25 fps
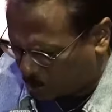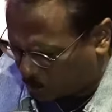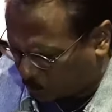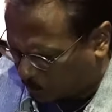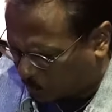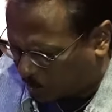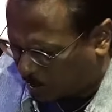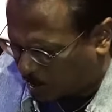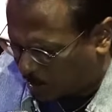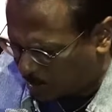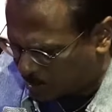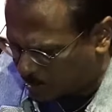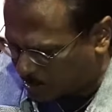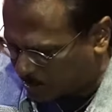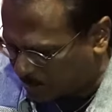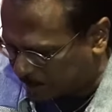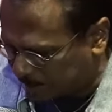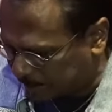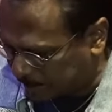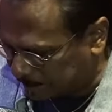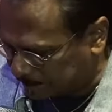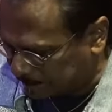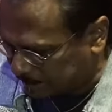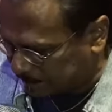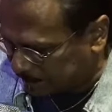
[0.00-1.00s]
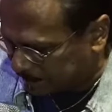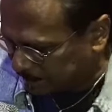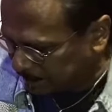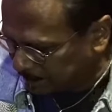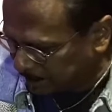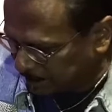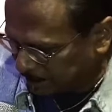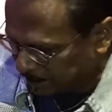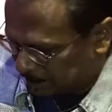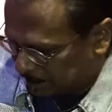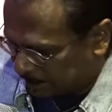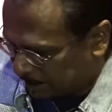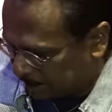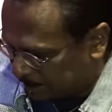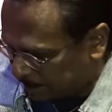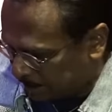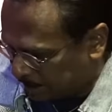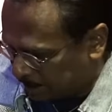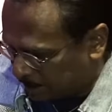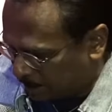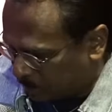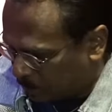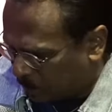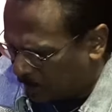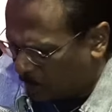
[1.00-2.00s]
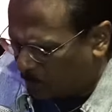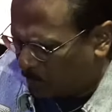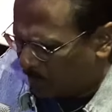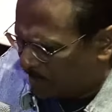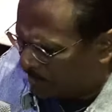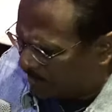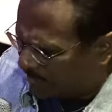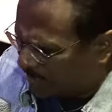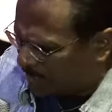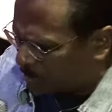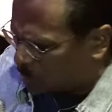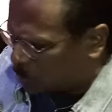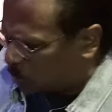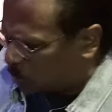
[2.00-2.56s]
was, when we get